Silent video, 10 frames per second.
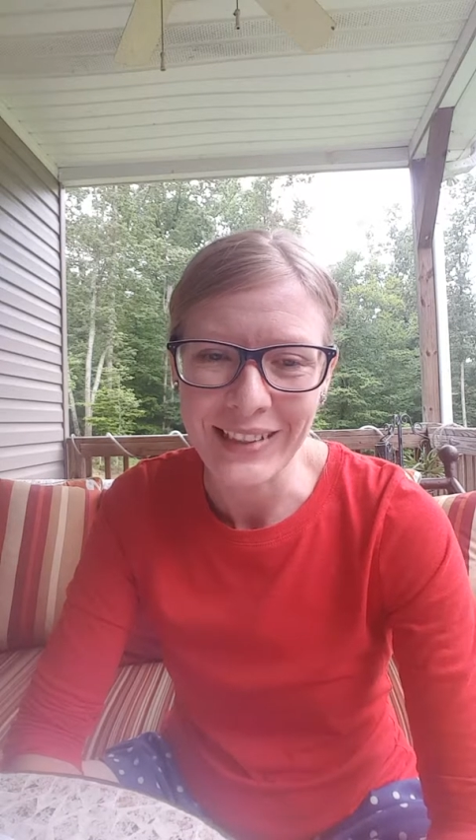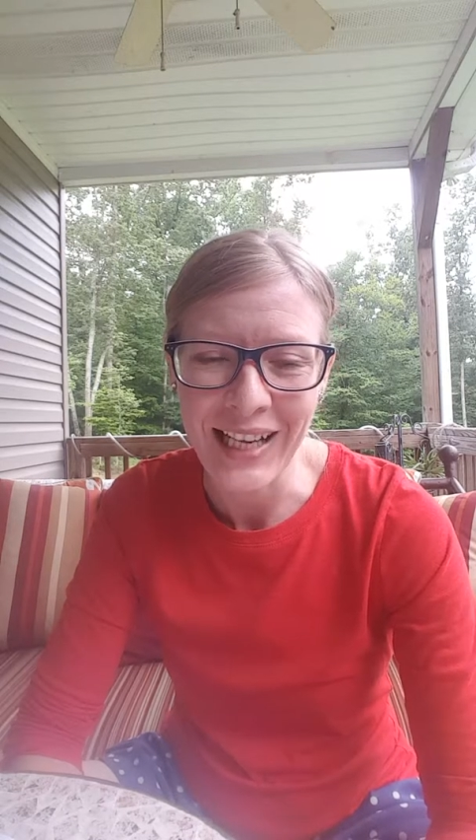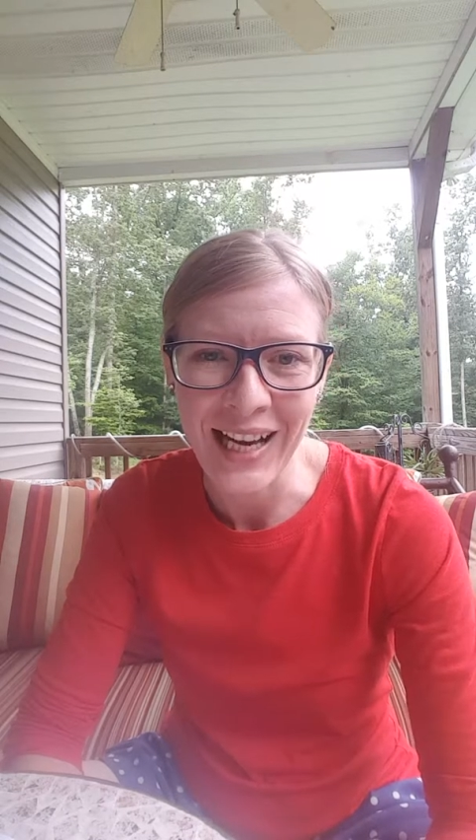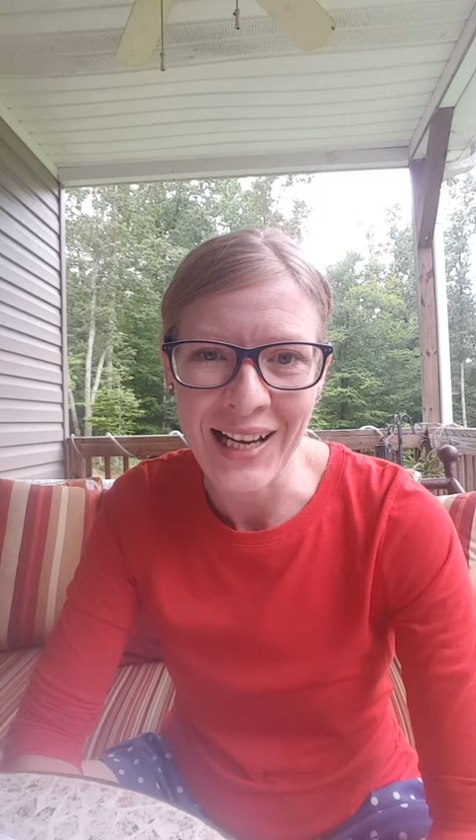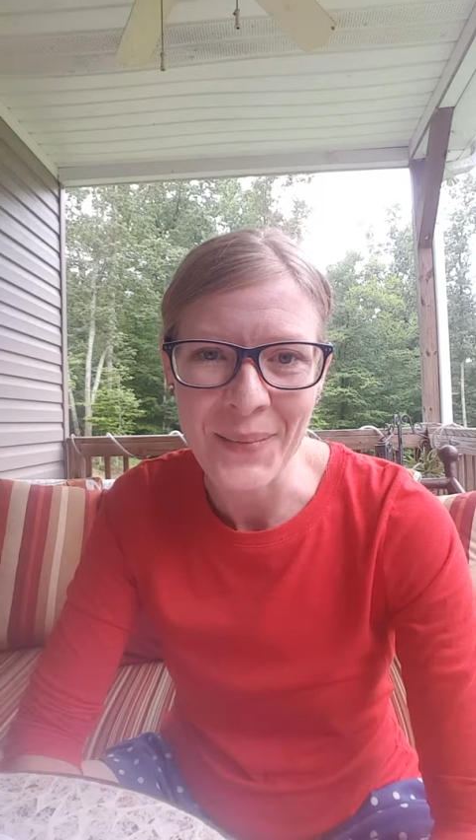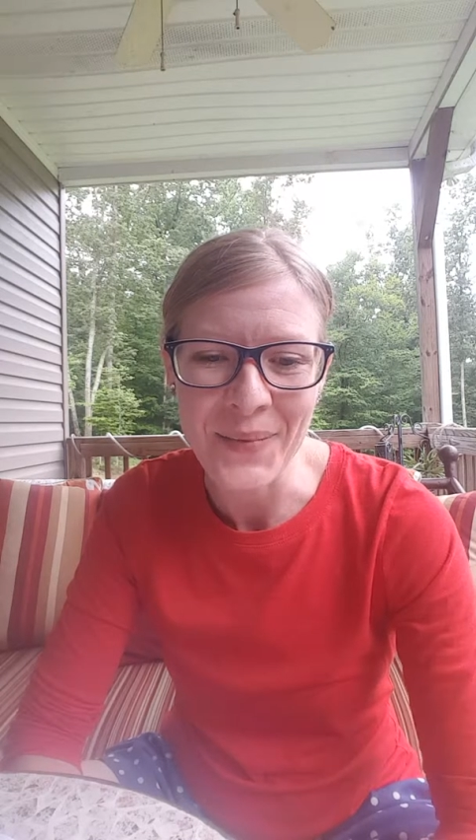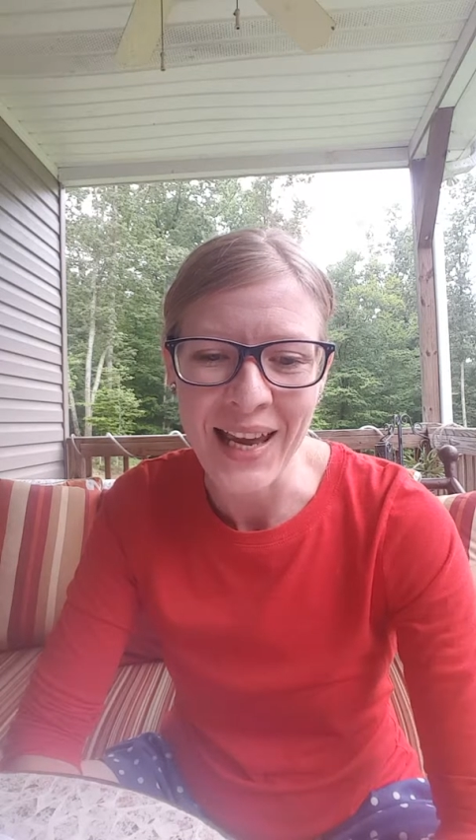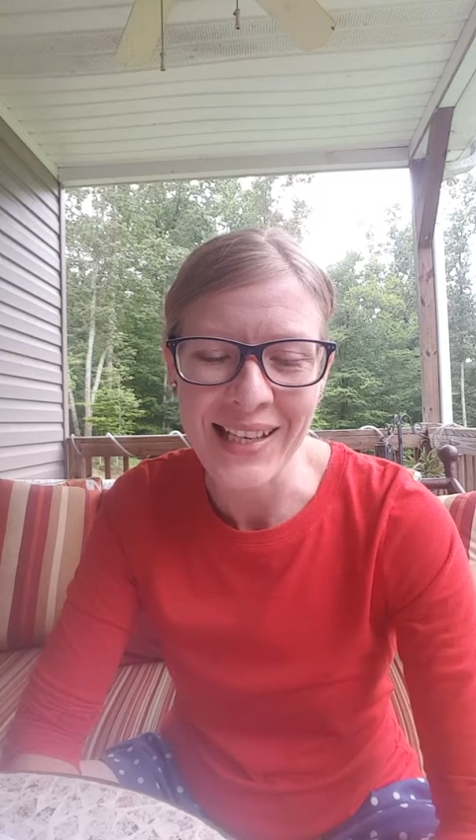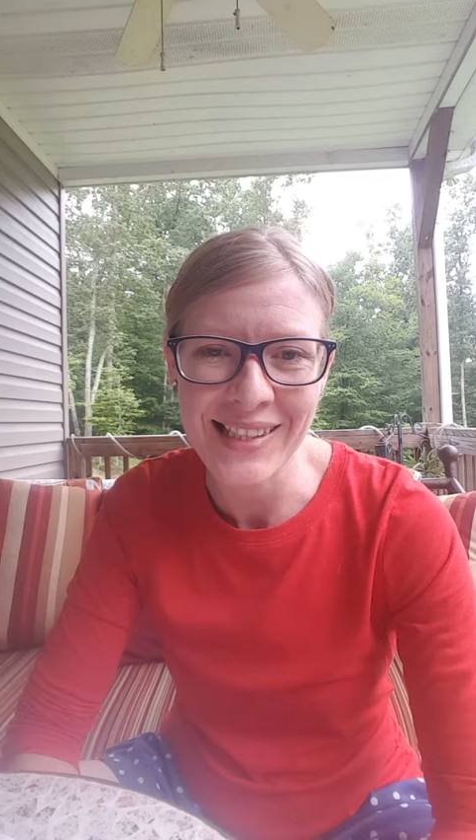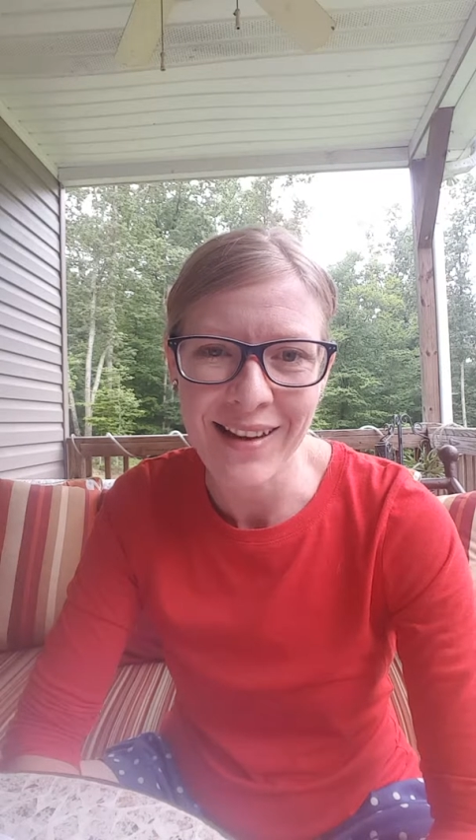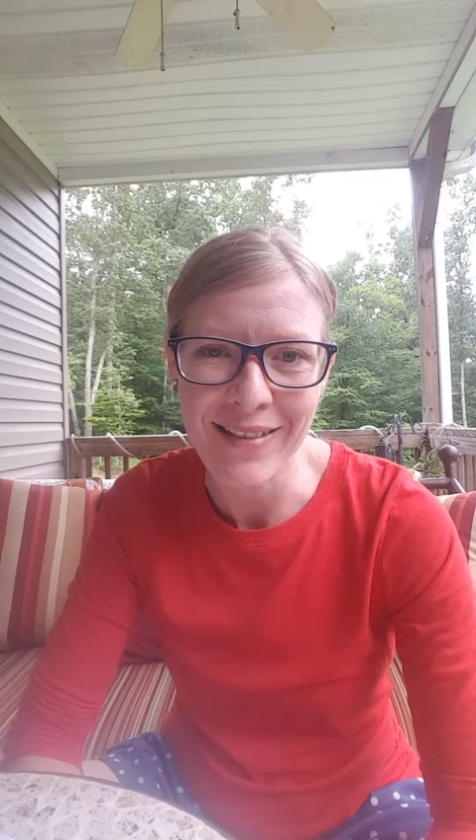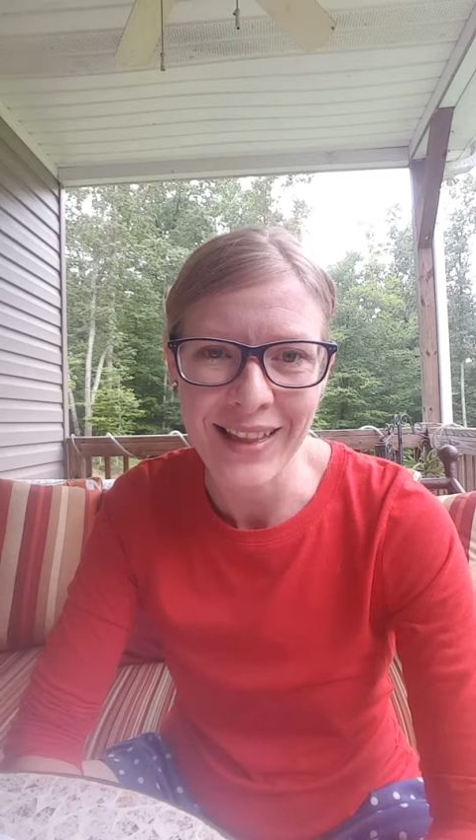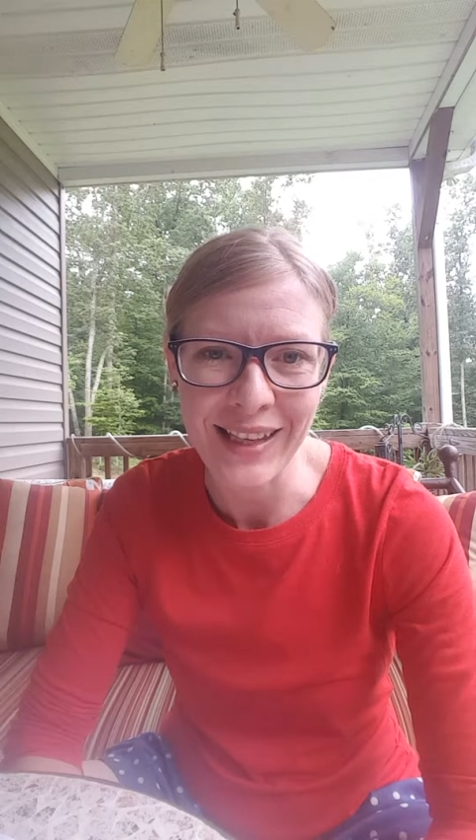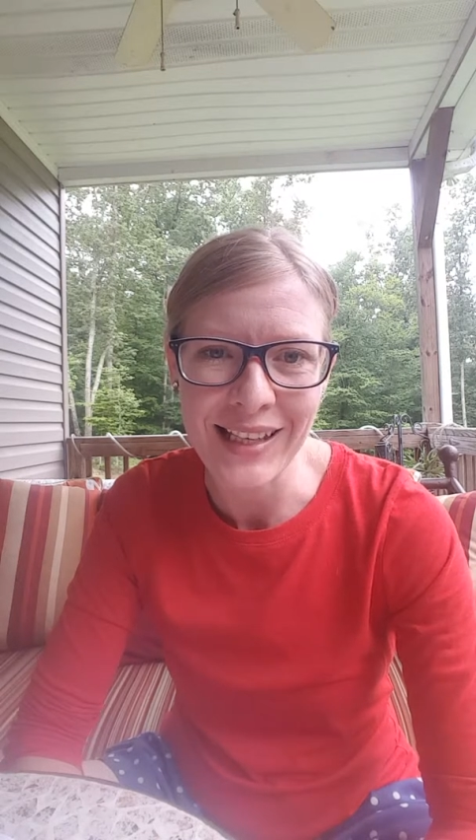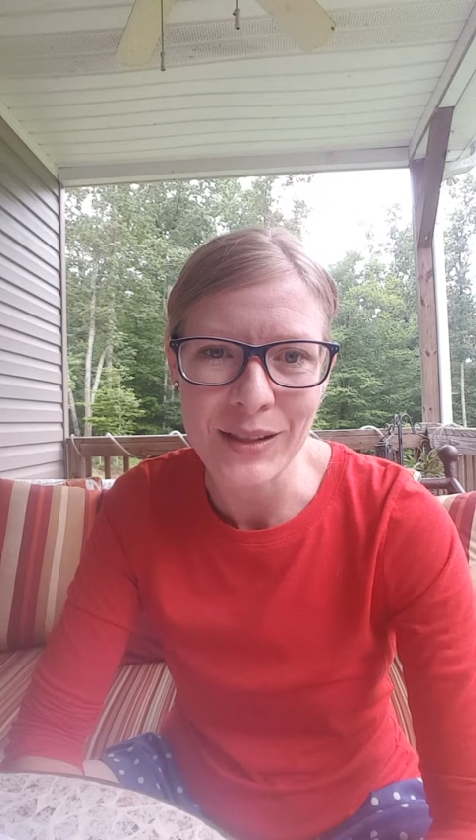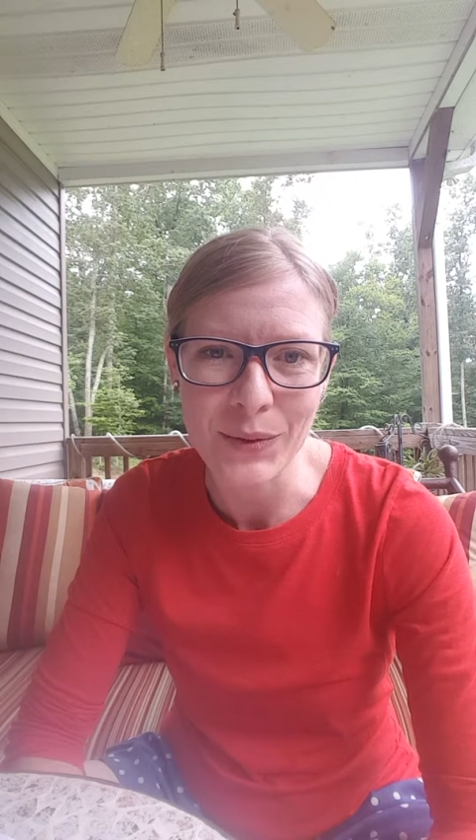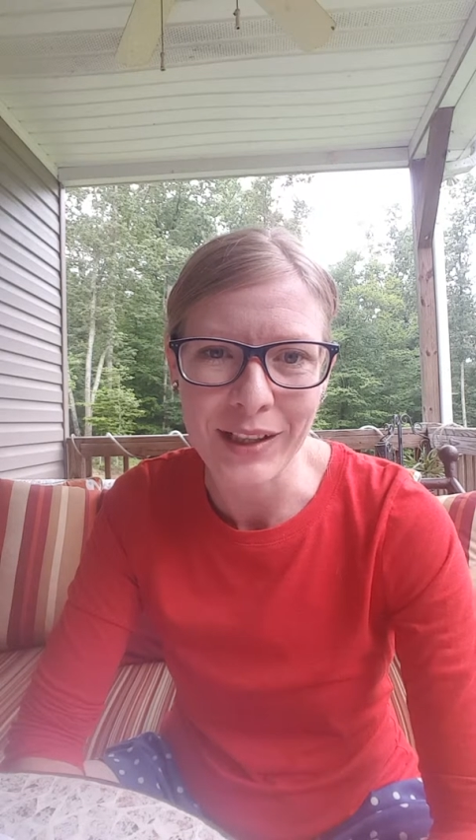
Next on the list,